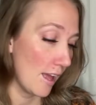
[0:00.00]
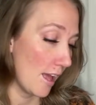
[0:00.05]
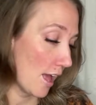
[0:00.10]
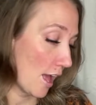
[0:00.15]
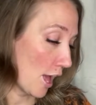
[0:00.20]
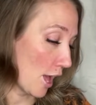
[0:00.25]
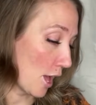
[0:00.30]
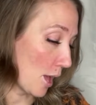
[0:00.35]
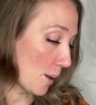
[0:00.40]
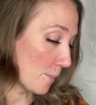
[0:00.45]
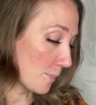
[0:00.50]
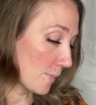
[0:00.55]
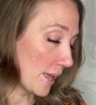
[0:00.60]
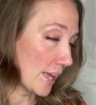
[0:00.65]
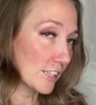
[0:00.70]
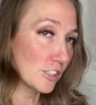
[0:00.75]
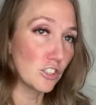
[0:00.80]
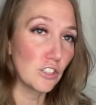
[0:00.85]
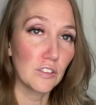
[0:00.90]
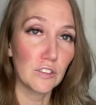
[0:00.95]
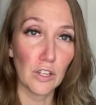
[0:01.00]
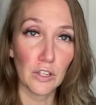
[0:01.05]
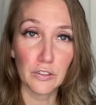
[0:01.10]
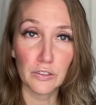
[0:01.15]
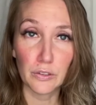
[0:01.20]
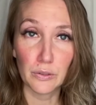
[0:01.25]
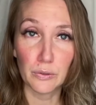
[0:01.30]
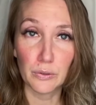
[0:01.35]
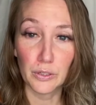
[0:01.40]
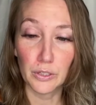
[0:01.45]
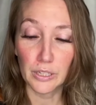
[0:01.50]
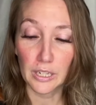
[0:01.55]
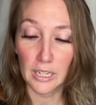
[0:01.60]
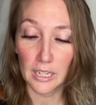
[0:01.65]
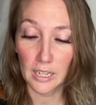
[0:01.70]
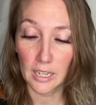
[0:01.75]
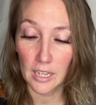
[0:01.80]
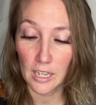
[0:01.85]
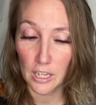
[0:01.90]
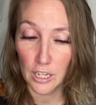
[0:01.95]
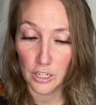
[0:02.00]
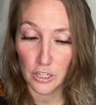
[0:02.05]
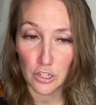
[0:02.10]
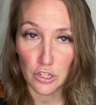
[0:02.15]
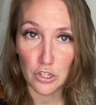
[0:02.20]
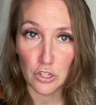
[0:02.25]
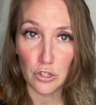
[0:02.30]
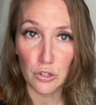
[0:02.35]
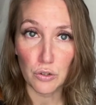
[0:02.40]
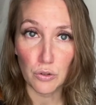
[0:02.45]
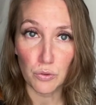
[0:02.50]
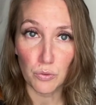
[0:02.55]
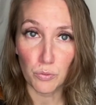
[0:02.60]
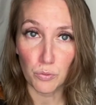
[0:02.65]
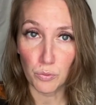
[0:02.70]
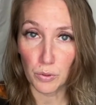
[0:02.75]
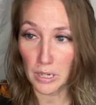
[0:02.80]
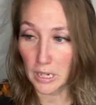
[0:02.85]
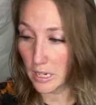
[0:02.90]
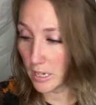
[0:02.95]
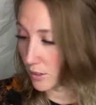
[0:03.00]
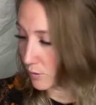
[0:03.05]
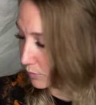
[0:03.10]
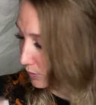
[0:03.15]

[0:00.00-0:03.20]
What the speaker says: And she's also learning to read.